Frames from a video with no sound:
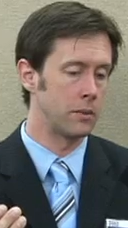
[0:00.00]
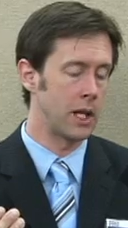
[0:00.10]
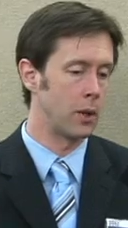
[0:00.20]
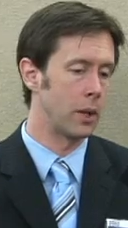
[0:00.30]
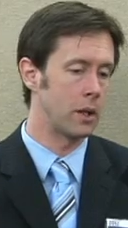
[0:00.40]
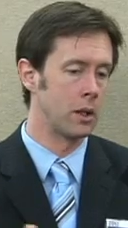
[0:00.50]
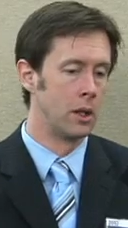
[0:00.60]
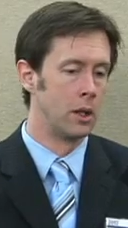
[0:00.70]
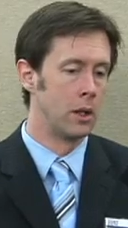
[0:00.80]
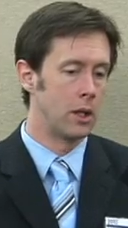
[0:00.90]
Kennewick,
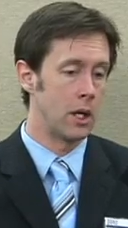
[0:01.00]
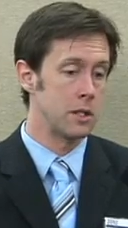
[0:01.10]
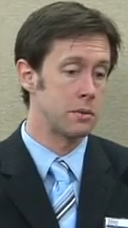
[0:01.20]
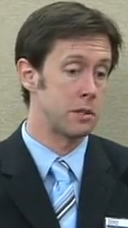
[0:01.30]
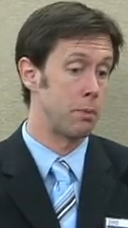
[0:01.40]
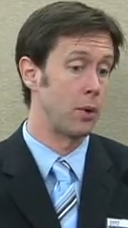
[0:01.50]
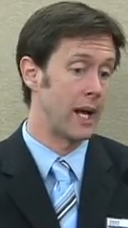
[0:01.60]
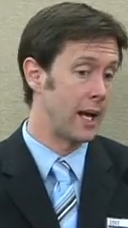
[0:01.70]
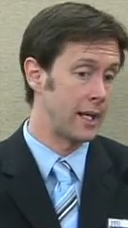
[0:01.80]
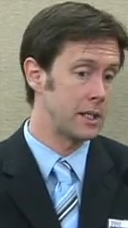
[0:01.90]

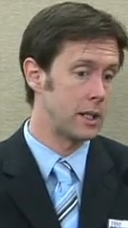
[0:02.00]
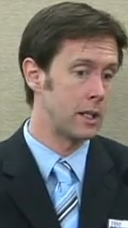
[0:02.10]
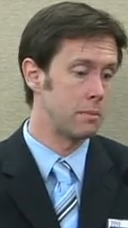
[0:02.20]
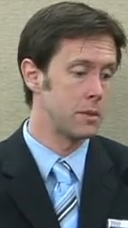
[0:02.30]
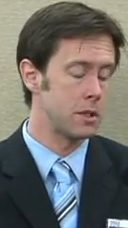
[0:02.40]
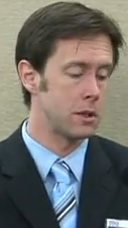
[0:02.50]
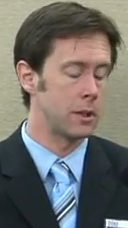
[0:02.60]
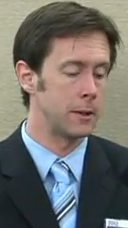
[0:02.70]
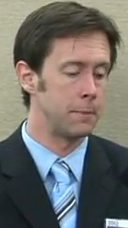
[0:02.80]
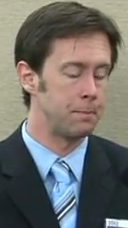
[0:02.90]
Spokane at times.
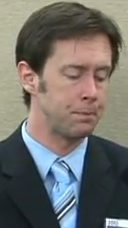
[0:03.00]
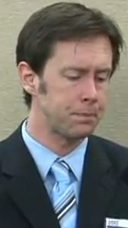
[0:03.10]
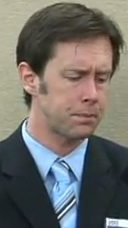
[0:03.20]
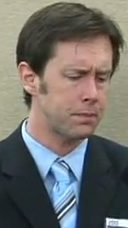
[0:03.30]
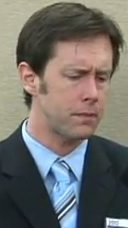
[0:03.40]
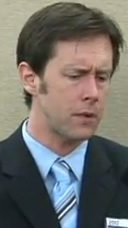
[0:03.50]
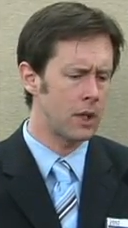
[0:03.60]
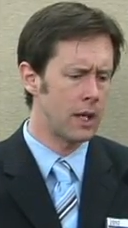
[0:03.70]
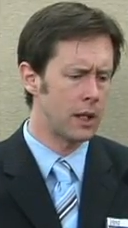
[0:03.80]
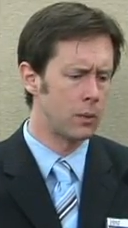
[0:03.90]

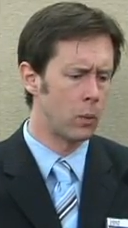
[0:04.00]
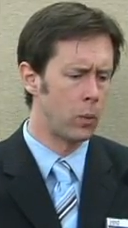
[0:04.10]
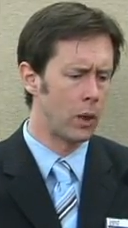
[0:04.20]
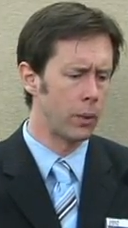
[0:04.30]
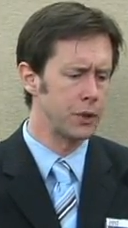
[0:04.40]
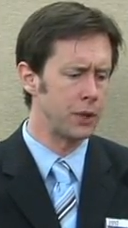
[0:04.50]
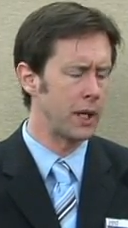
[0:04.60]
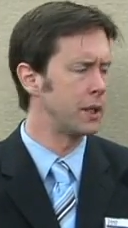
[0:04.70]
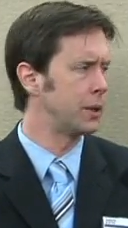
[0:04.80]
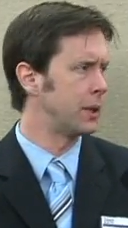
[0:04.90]
And what we're
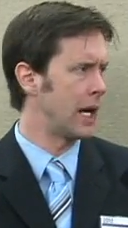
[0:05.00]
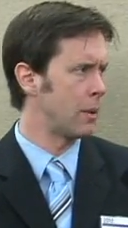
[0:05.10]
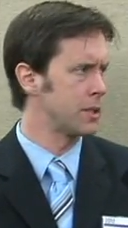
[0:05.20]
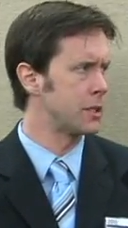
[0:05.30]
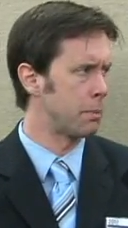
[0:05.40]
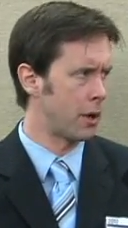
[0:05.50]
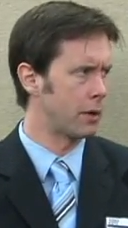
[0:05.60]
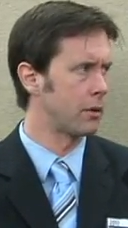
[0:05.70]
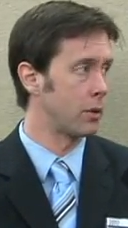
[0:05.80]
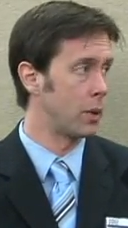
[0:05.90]
trying to do now is to
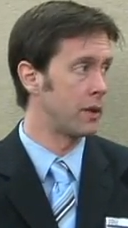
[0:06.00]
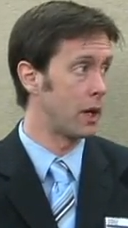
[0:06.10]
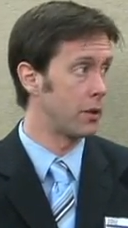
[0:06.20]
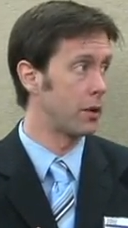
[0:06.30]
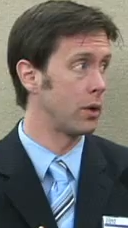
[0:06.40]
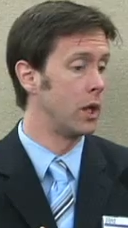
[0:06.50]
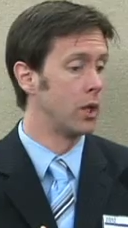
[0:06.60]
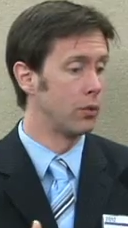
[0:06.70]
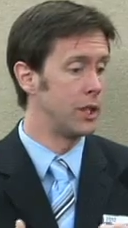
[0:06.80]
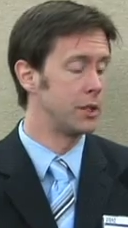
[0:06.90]
partner with other
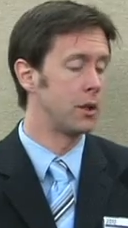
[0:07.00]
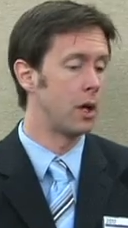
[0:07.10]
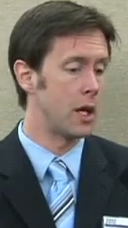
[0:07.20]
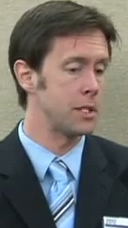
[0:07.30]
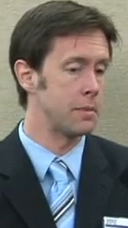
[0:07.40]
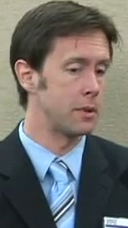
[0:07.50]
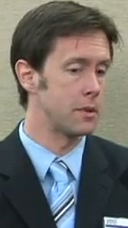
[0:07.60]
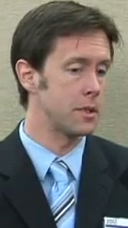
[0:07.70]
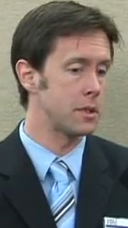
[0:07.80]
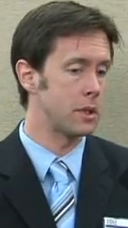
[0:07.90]
regional
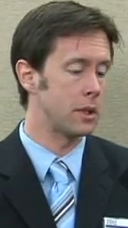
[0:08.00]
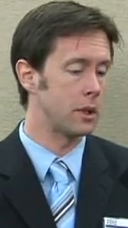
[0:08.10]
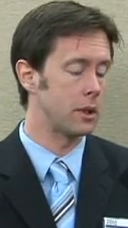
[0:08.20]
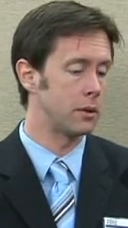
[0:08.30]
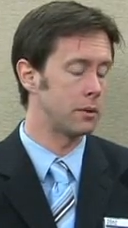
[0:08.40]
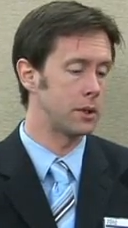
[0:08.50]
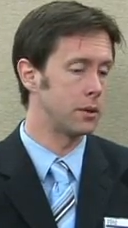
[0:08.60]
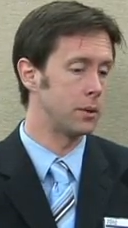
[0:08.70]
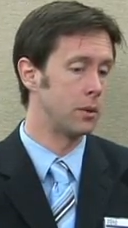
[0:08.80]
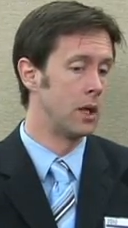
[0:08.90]
hospitals
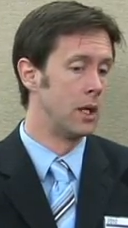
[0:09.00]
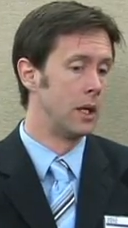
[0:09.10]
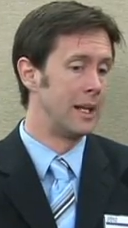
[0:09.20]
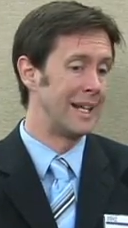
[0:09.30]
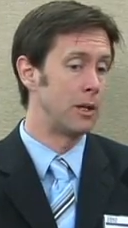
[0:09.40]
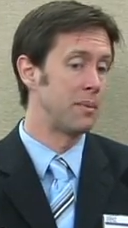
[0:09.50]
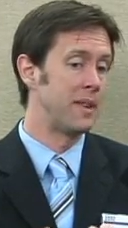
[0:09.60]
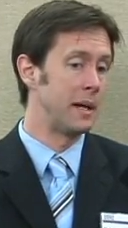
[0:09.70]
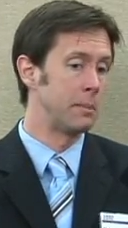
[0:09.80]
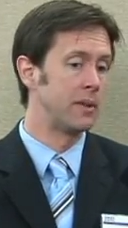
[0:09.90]
to help
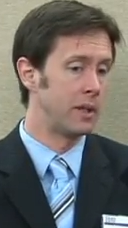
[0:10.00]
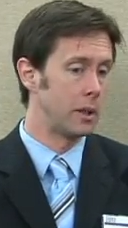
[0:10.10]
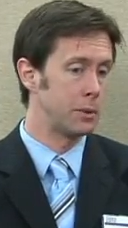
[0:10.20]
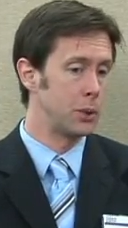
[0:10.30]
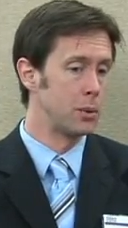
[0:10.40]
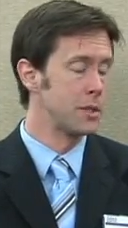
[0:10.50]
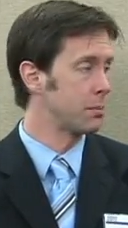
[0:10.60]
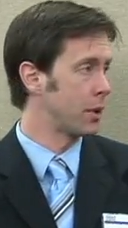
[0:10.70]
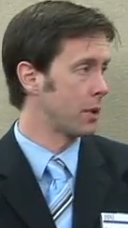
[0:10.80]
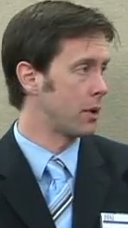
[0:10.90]
them develop tools
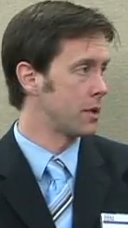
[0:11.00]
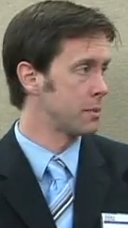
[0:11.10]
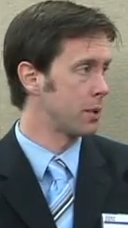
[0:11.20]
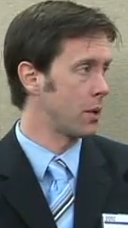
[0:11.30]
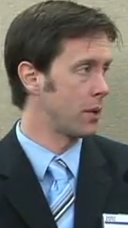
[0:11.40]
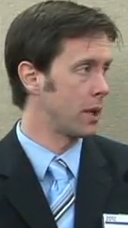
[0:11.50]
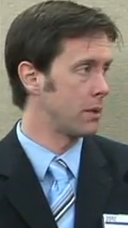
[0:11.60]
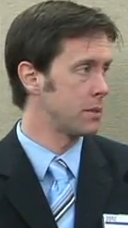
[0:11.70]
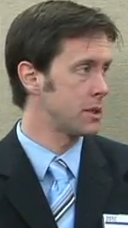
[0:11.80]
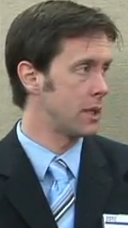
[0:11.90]
and protocols and
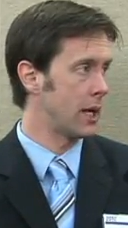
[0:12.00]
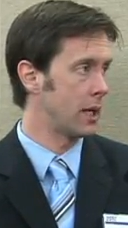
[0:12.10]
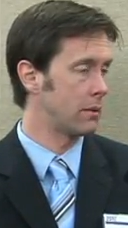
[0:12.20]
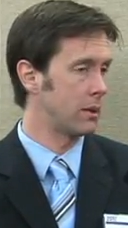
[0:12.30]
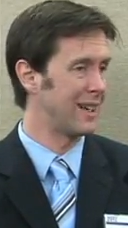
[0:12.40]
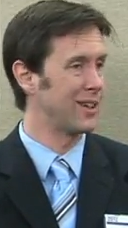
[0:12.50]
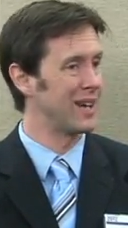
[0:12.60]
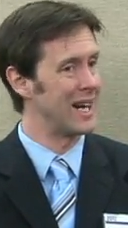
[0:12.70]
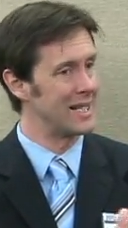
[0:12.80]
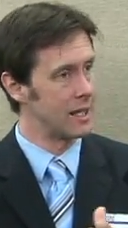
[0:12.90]
programs that
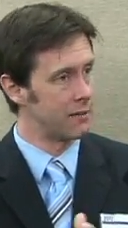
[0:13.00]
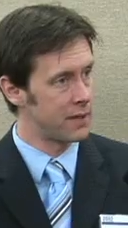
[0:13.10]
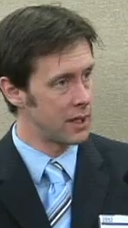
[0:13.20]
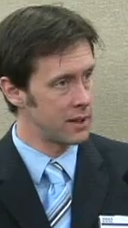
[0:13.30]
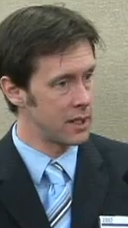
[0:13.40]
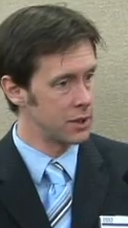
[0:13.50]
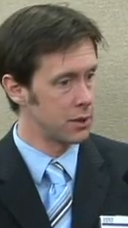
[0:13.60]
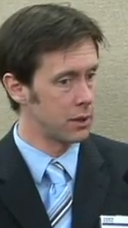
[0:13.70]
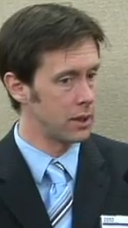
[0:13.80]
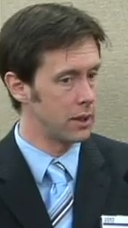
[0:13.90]
identify things
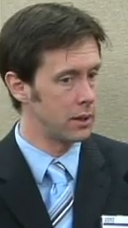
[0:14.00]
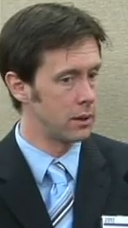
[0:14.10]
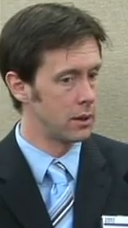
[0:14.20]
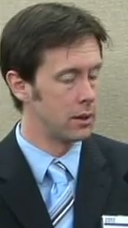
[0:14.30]
early,